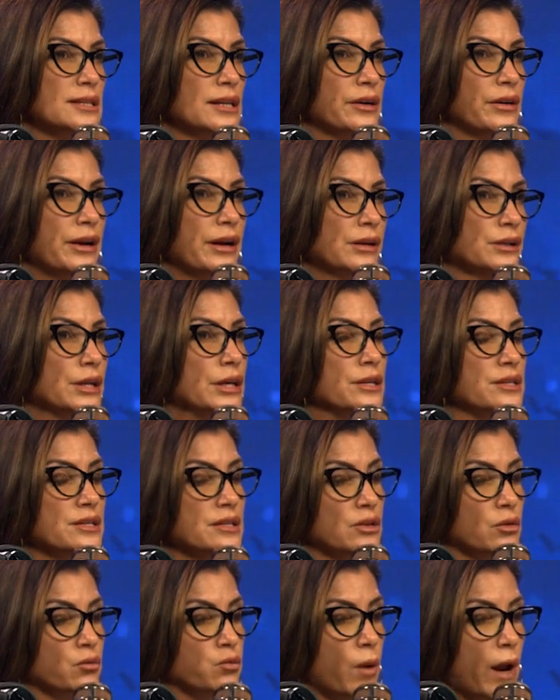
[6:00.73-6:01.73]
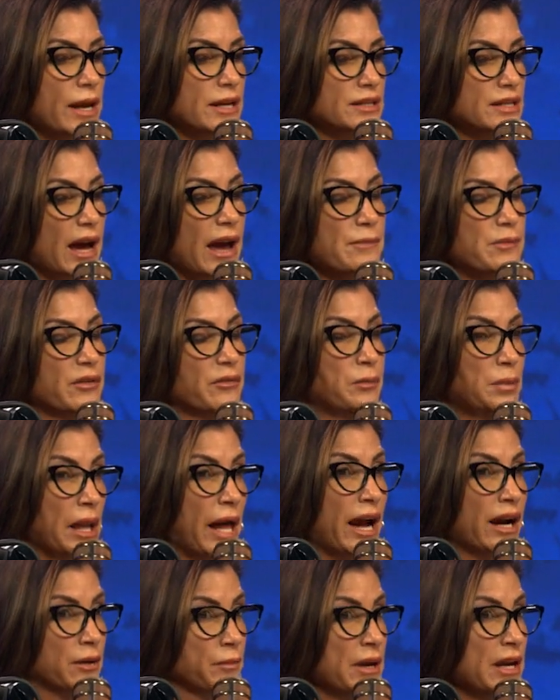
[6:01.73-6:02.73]
Larry Elder isn't the right type of
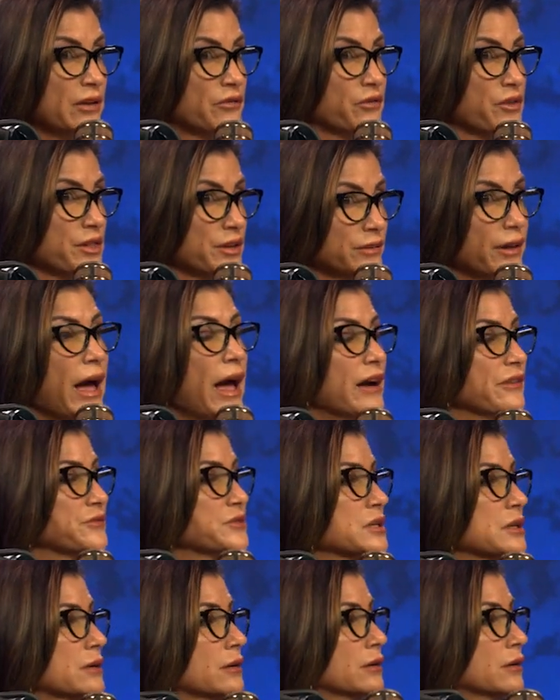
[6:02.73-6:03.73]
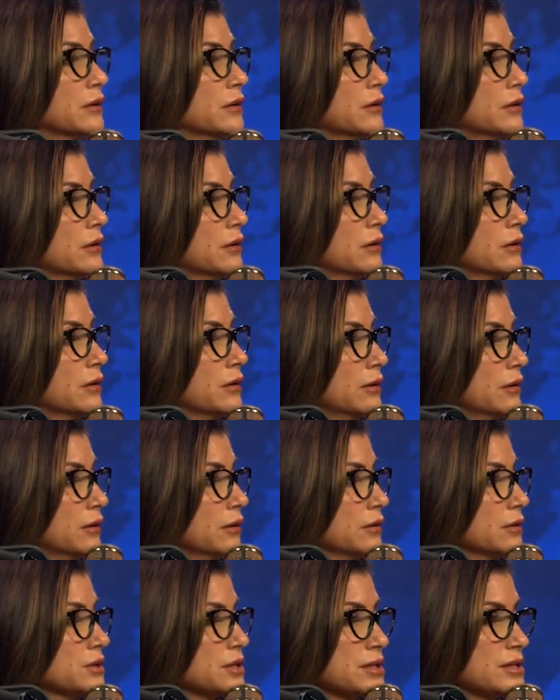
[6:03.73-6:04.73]
black man for the left.
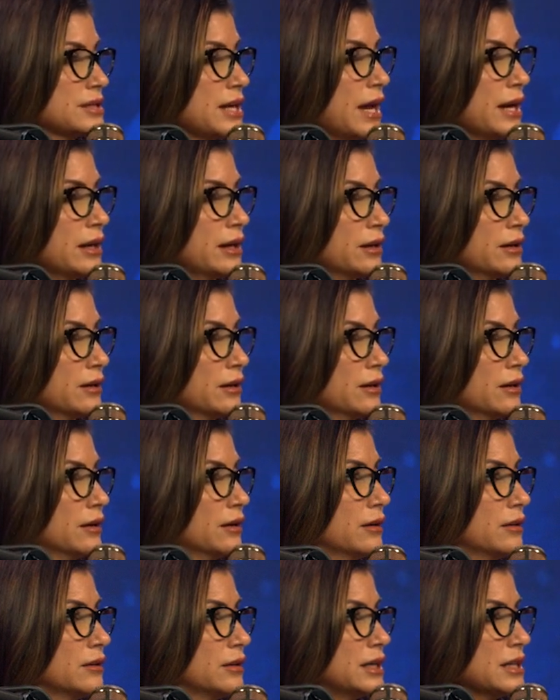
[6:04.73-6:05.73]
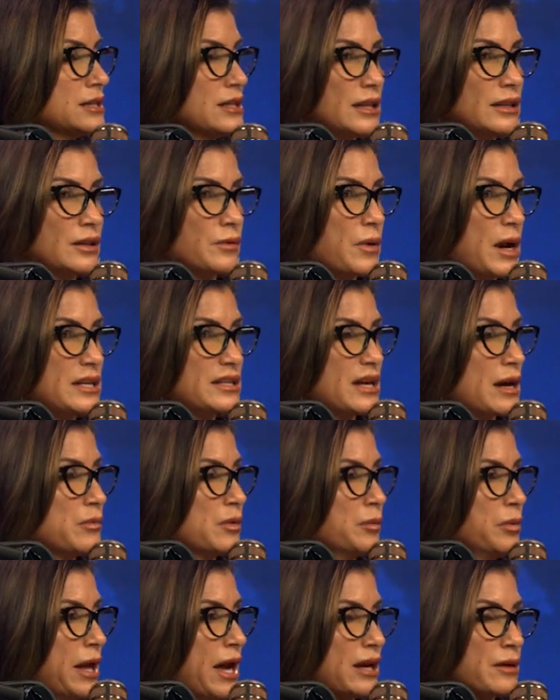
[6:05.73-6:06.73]
Just say it. He's not the right type
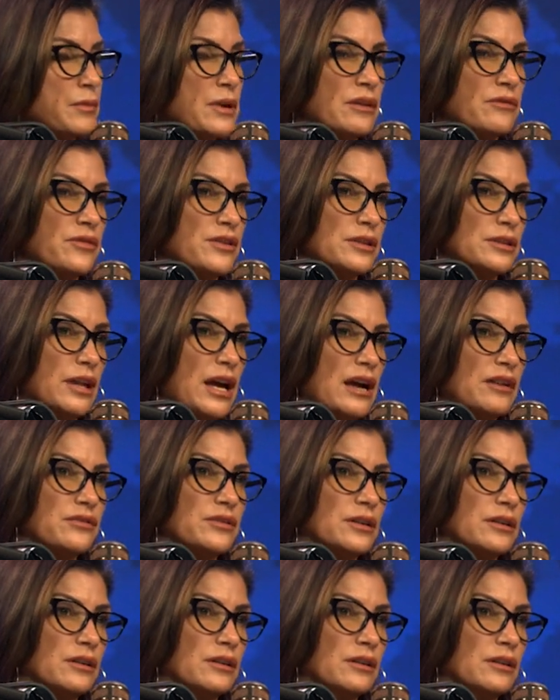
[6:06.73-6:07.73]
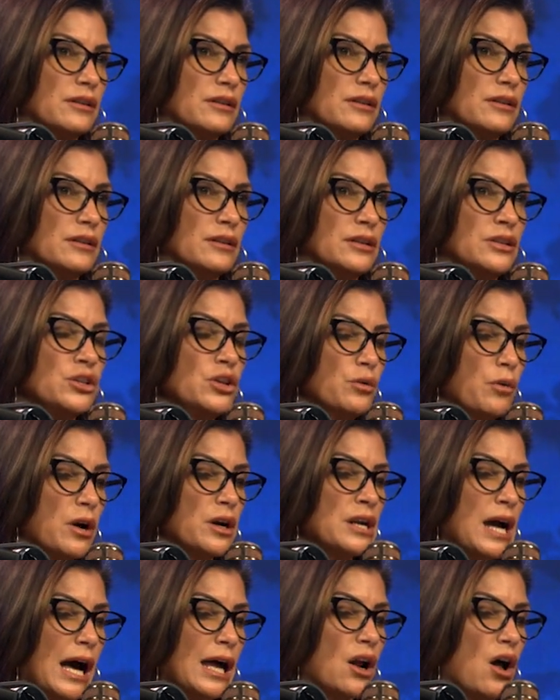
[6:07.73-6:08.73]
of black man for the left. You
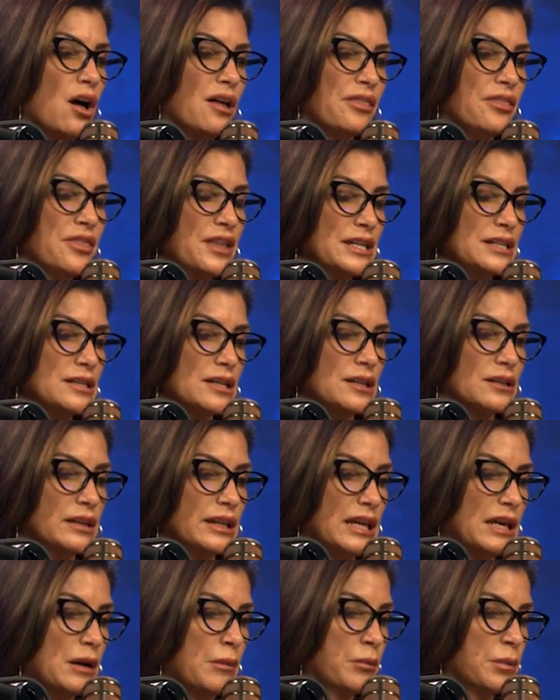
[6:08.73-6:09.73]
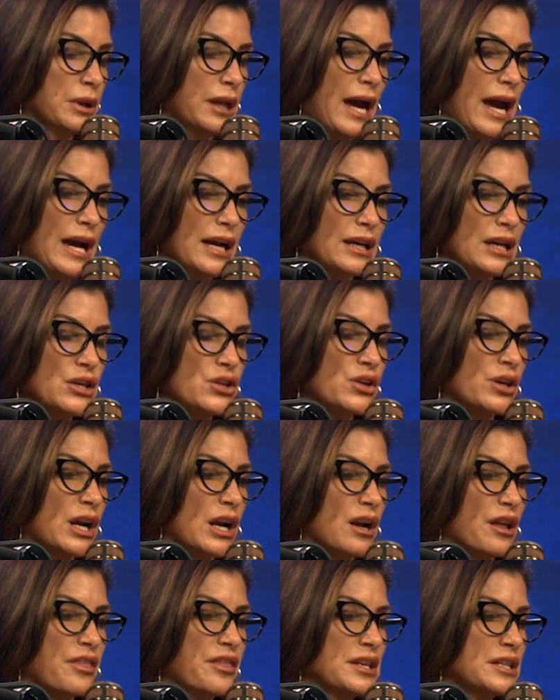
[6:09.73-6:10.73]
are not authentically black. You're
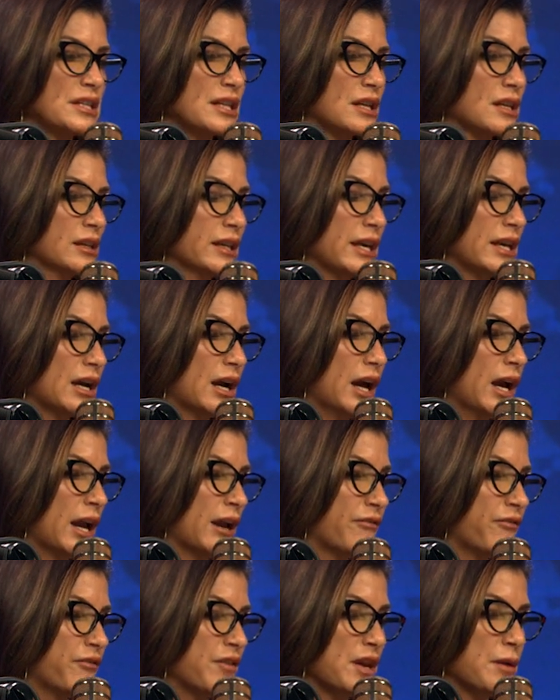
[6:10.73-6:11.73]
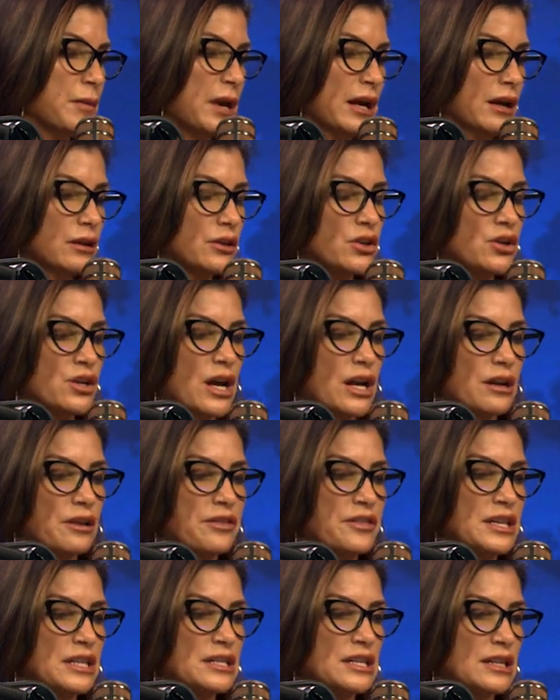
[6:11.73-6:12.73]
not authentically a female. You're not
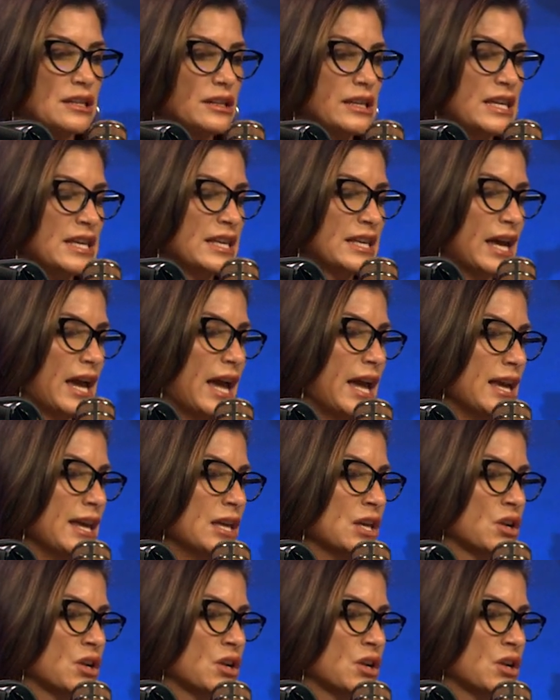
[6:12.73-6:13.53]
authentically gay.